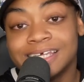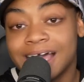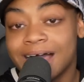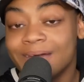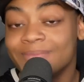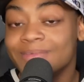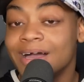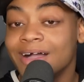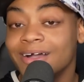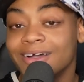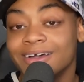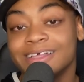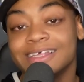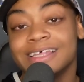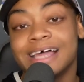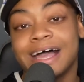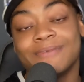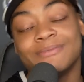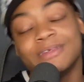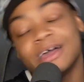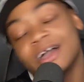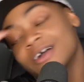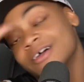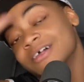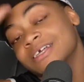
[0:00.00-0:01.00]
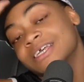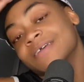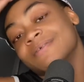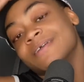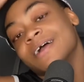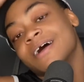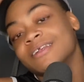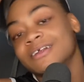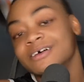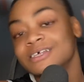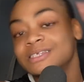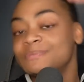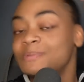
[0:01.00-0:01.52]
I'm not gonna I'm not gonna give
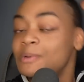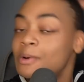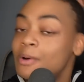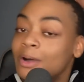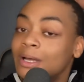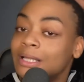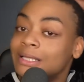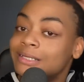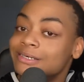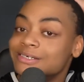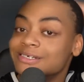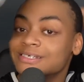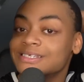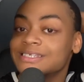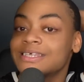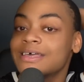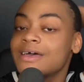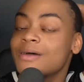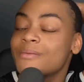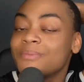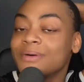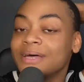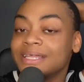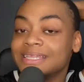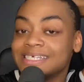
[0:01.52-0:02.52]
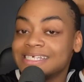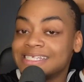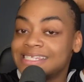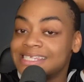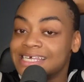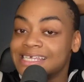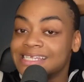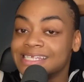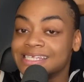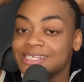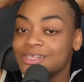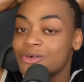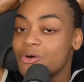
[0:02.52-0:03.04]
y'all no spoilers, but this
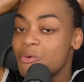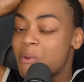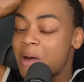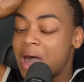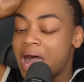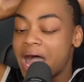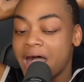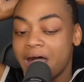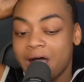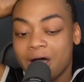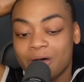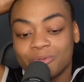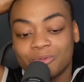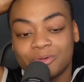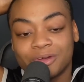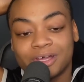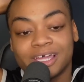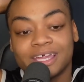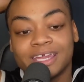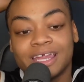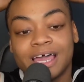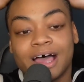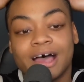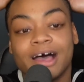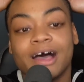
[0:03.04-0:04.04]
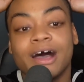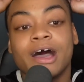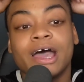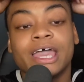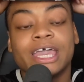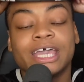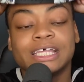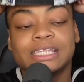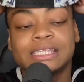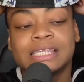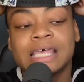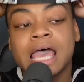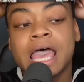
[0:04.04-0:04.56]
season's a wild one. Uh,
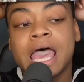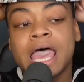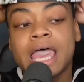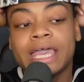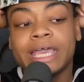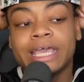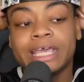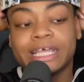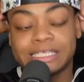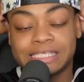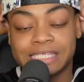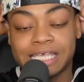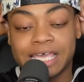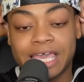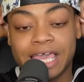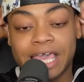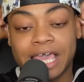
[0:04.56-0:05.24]
it's it's